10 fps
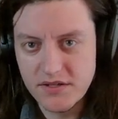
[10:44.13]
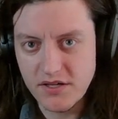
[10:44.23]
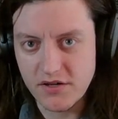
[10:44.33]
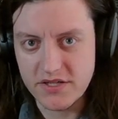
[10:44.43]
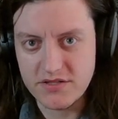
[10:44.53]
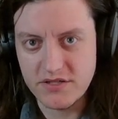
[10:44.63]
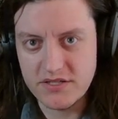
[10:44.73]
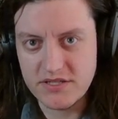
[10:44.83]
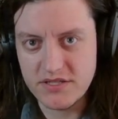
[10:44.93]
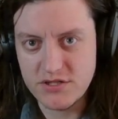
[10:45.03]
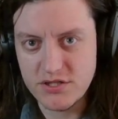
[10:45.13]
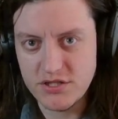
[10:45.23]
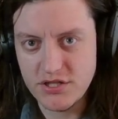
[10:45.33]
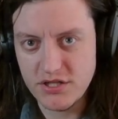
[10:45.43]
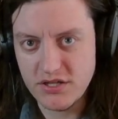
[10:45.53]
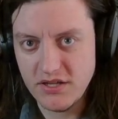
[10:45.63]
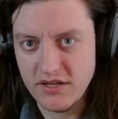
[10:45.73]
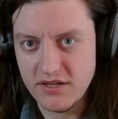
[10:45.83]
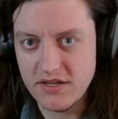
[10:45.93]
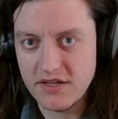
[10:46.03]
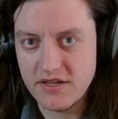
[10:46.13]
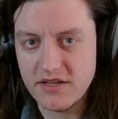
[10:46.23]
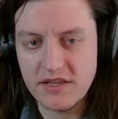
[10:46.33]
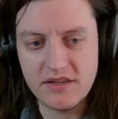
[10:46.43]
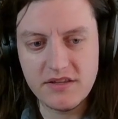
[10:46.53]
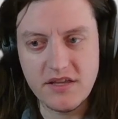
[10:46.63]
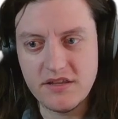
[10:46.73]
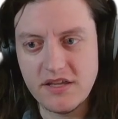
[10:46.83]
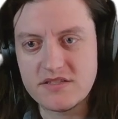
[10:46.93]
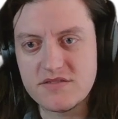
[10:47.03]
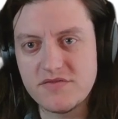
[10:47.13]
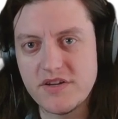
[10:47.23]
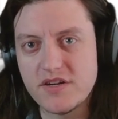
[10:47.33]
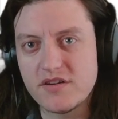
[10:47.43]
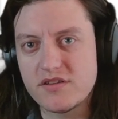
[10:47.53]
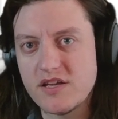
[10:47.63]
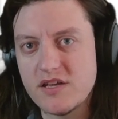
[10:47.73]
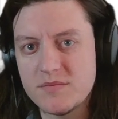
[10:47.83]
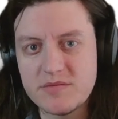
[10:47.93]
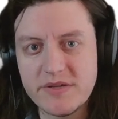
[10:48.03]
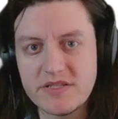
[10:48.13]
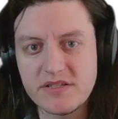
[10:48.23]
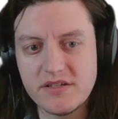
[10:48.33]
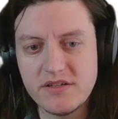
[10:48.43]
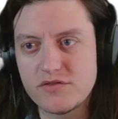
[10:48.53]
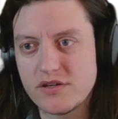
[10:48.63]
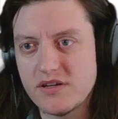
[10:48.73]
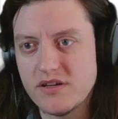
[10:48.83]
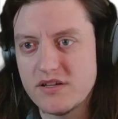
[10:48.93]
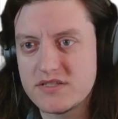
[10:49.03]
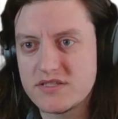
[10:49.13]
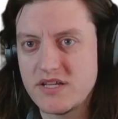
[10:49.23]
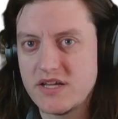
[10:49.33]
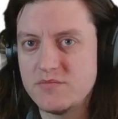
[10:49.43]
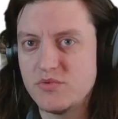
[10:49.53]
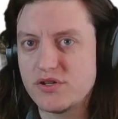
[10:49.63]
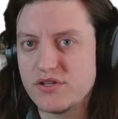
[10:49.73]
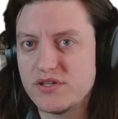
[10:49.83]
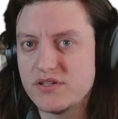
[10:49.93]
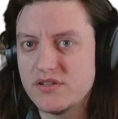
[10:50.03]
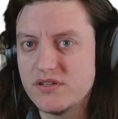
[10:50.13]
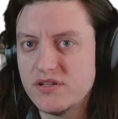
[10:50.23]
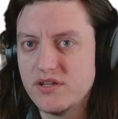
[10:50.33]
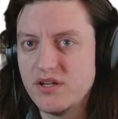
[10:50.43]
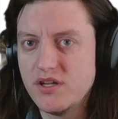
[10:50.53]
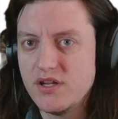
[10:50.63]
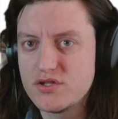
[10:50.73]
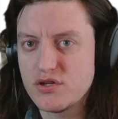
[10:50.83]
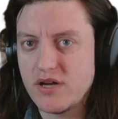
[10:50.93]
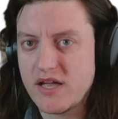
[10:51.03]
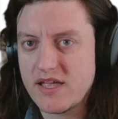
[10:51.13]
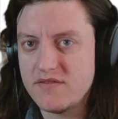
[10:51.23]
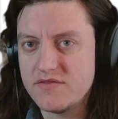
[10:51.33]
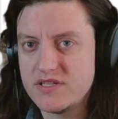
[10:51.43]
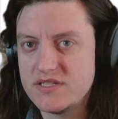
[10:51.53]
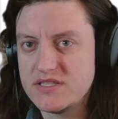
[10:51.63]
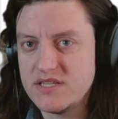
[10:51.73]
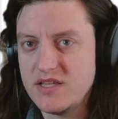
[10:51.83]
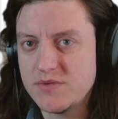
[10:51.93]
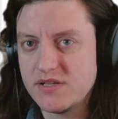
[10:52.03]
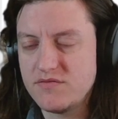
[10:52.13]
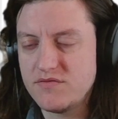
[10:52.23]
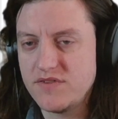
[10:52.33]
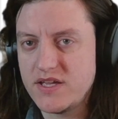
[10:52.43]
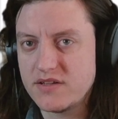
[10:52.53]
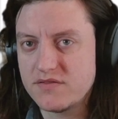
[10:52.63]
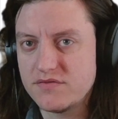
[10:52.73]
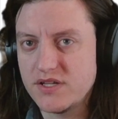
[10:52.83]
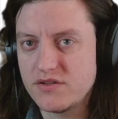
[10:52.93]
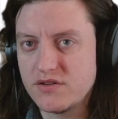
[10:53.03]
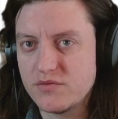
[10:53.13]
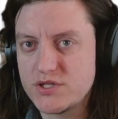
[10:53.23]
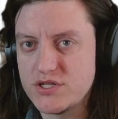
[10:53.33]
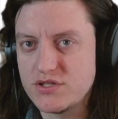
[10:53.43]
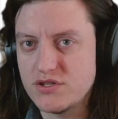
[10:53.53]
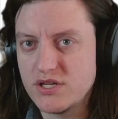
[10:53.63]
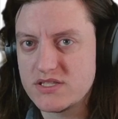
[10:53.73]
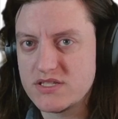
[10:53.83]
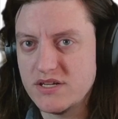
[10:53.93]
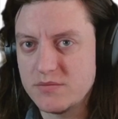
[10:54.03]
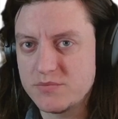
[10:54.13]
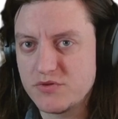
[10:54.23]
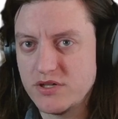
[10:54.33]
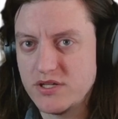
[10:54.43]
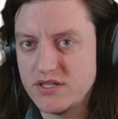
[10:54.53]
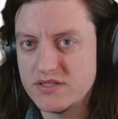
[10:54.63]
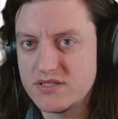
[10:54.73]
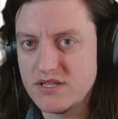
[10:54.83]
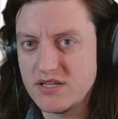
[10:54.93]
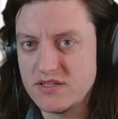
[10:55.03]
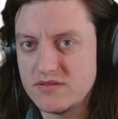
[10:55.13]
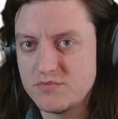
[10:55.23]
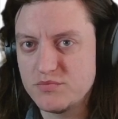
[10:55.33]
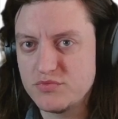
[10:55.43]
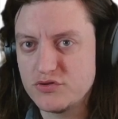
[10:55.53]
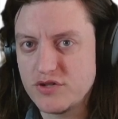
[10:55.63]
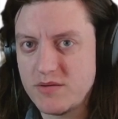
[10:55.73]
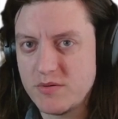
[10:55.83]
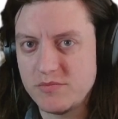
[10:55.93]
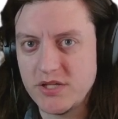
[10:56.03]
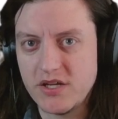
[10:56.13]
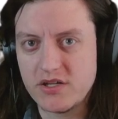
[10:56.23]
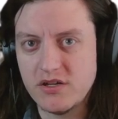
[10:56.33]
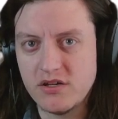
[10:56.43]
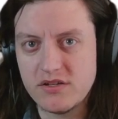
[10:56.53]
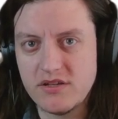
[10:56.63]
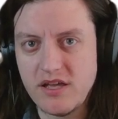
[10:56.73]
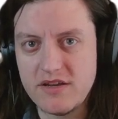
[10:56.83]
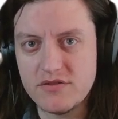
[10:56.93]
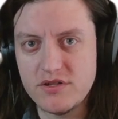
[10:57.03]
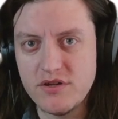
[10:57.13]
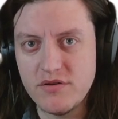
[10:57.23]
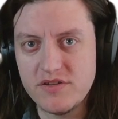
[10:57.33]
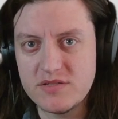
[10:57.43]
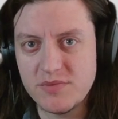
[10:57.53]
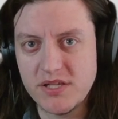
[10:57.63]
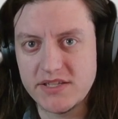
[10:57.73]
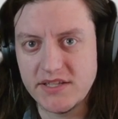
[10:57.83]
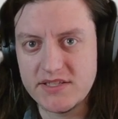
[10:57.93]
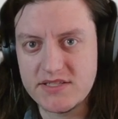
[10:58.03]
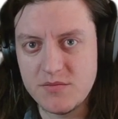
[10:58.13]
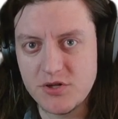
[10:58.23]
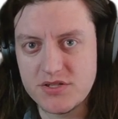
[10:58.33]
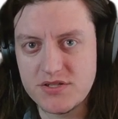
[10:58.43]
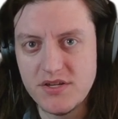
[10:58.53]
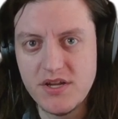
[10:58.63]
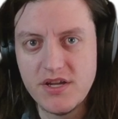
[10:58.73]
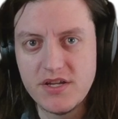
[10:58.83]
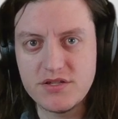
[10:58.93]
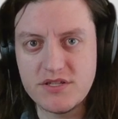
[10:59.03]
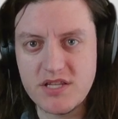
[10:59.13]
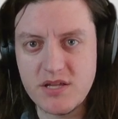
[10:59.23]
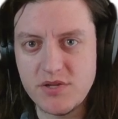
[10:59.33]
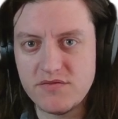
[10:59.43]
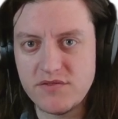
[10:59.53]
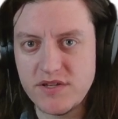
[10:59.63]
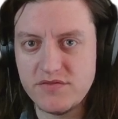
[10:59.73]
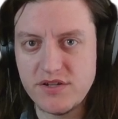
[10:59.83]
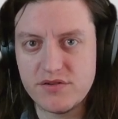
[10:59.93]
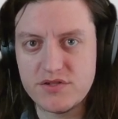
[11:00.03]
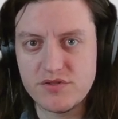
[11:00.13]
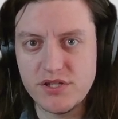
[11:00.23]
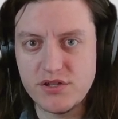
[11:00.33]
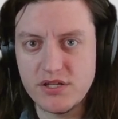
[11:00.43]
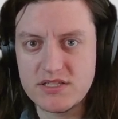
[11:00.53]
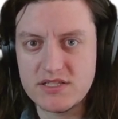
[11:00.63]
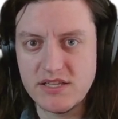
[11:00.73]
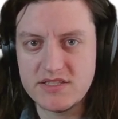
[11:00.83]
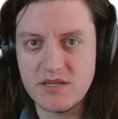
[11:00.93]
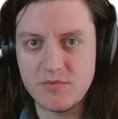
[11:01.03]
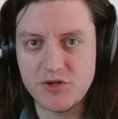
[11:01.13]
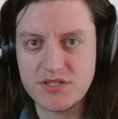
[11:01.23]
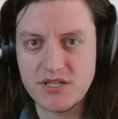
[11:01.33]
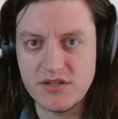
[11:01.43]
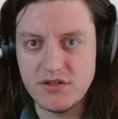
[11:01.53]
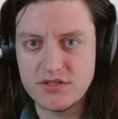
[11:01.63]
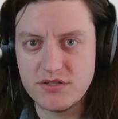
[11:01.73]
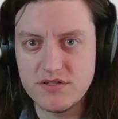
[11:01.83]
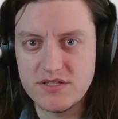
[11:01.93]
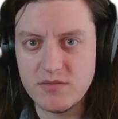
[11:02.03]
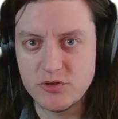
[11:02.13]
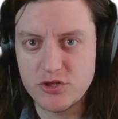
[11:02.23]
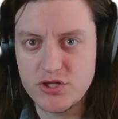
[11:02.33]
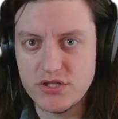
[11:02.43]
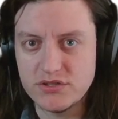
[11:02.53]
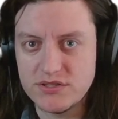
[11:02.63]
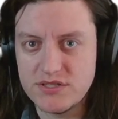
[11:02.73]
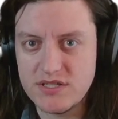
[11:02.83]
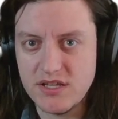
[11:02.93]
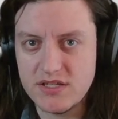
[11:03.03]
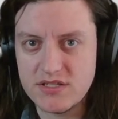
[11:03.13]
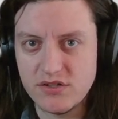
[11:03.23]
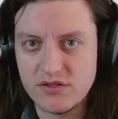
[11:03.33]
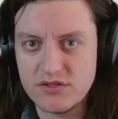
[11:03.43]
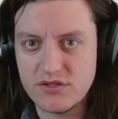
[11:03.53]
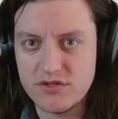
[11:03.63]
Okay, so he says GG. That's fair. The game is basically over. Sideboarding. So I have the Disabling Fang Fighter, which is good against upgrades and probably a card. I don't know if he's playing lightsabers. So Disabling Fang Fighter is really good against lightsabers, can also disable shields, and is also